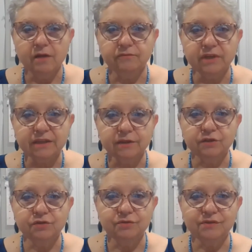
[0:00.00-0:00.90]
I've let
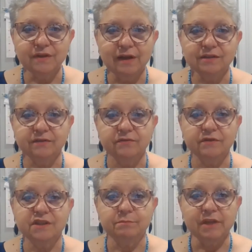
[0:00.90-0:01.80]
the two sides of
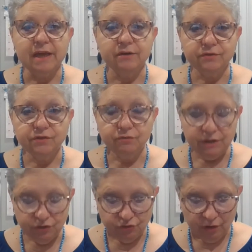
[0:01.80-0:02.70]
the splatter
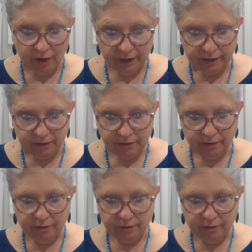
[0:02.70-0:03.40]
screen dry.